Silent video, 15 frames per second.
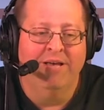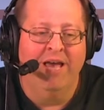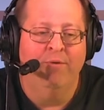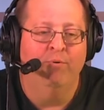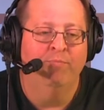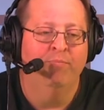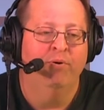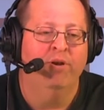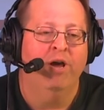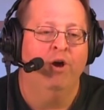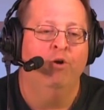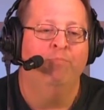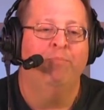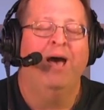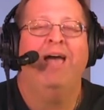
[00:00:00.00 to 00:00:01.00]
I would put
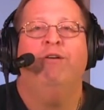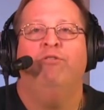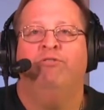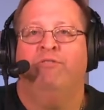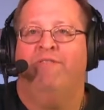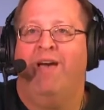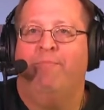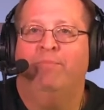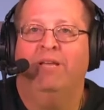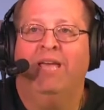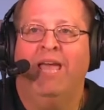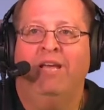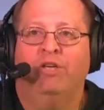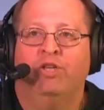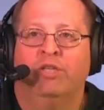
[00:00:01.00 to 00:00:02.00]
out piles of
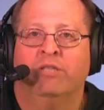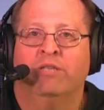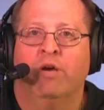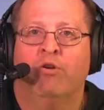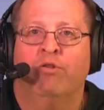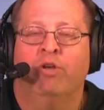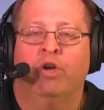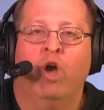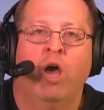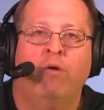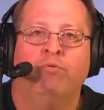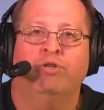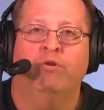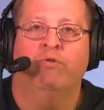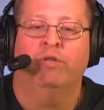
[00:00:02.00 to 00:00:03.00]
applications out on the
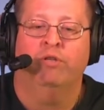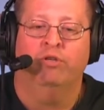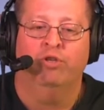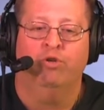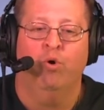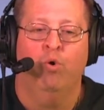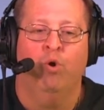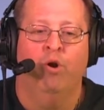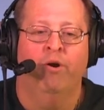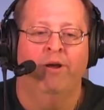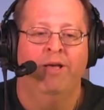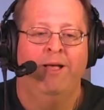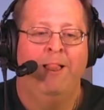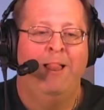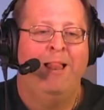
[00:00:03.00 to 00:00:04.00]
counter at the
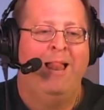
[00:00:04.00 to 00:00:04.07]
store.